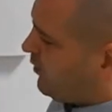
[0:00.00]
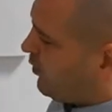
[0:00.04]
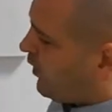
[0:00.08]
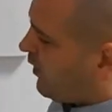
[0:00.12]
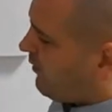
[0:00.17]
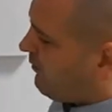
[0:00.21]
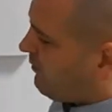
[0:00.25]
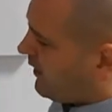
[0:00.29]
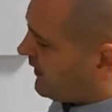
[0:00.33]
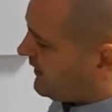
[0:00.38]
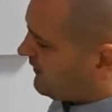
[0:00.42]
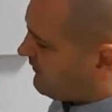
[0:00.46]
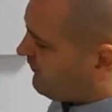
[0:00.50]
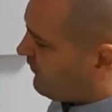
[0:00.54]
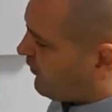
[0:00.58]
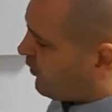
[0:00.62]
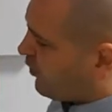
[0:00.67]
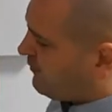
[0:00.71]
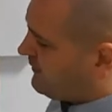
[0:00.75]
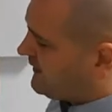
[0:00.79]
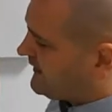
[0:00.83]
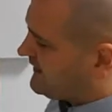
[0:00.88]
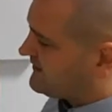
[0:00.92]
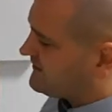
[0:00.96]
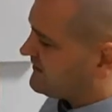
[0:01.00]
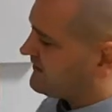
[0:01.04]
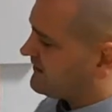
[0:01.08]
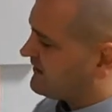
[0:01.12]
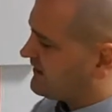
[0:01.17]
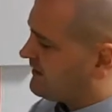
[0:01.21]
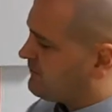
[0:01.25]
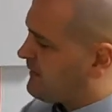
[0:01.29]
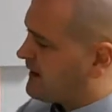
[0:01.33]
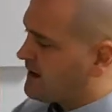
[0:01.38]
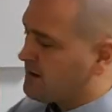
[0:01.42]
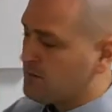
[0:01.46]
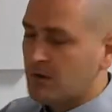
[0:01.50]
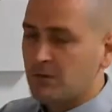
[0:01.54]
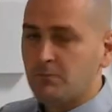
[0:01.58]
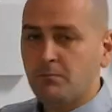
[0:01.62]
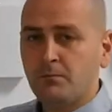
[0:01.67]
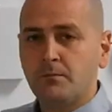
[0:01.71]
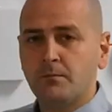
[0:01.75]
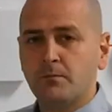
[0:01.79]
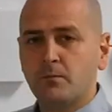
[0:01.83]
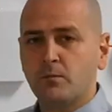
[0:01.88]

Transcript: 1.4 meters is the minimum,